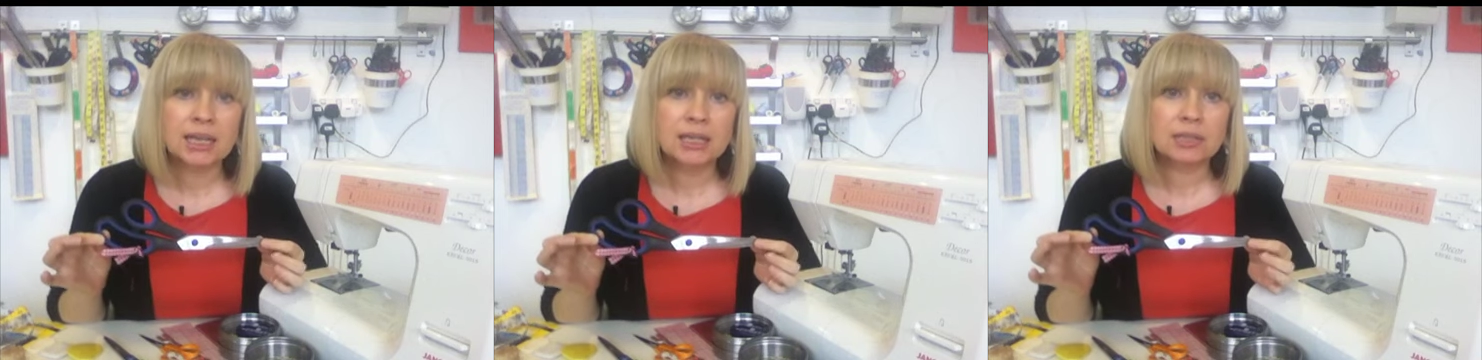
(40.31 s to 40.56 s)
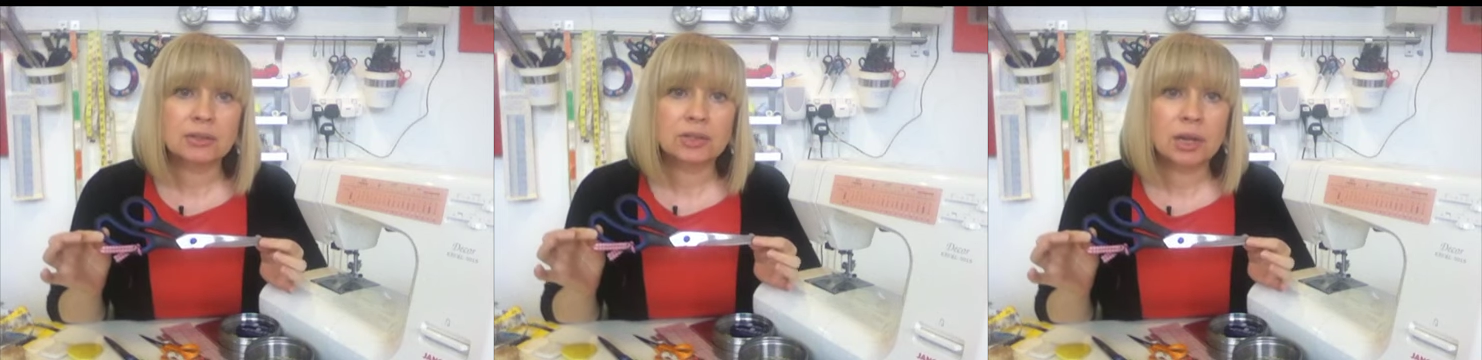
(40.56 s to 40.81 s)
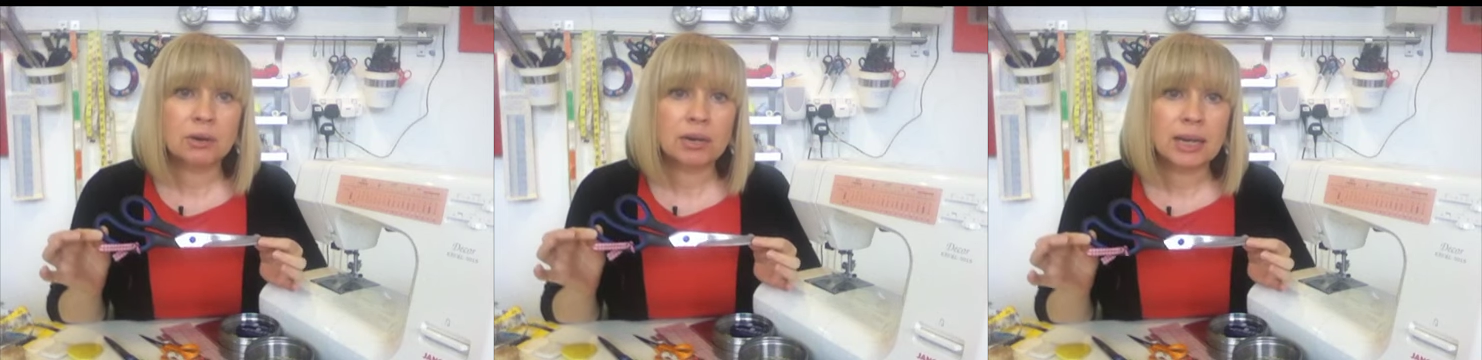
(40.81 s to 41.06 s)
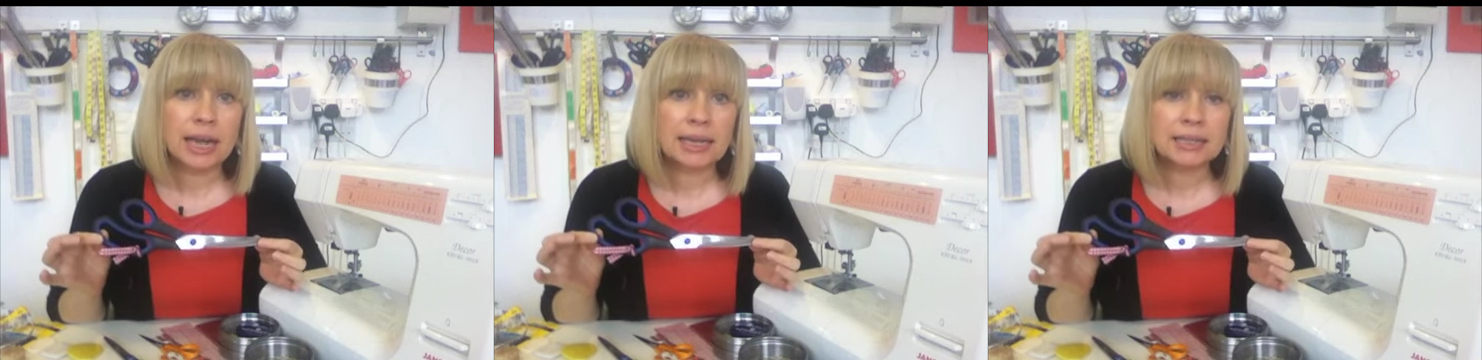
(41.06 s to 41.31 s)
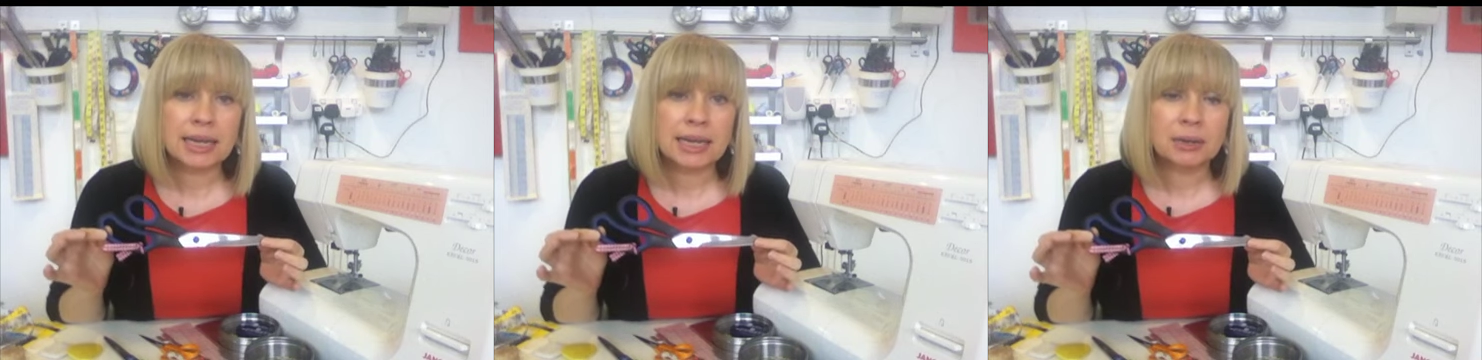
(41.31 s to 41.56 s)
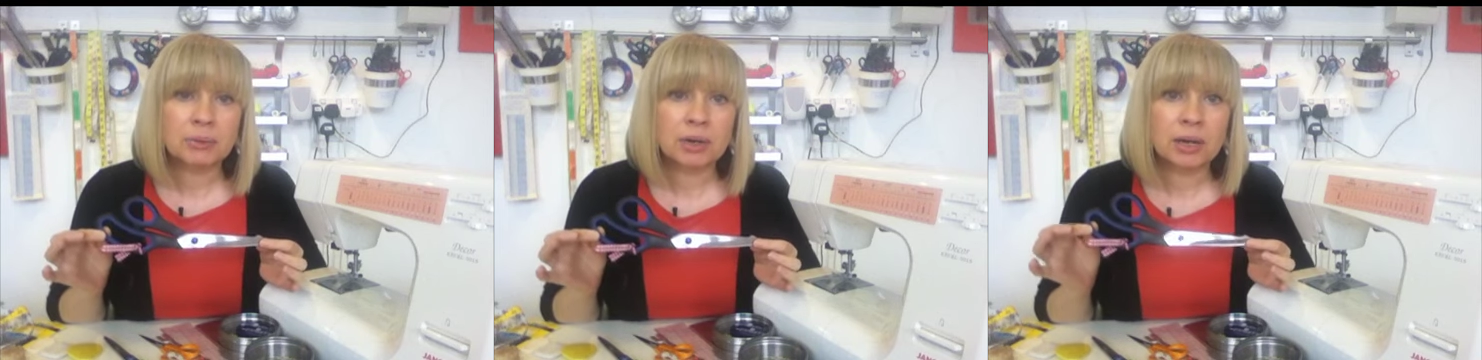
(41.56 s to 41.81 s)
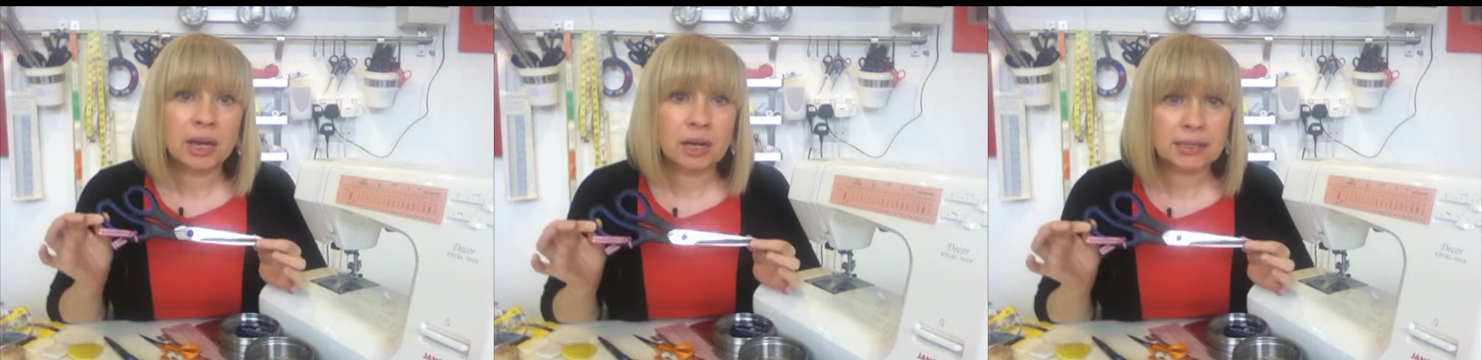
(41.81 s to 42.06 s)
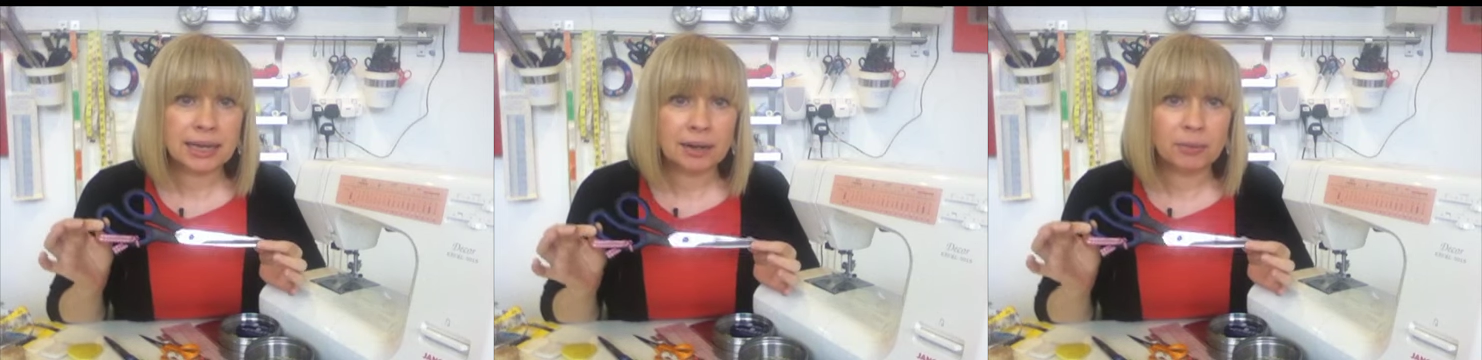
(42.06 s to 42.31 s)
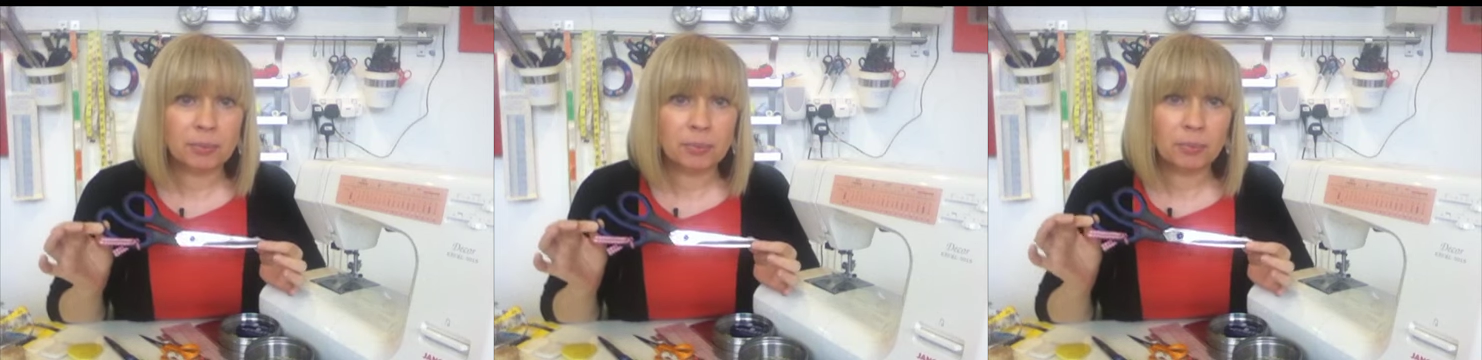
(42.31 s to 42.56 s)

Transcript: So don't let anyone cut out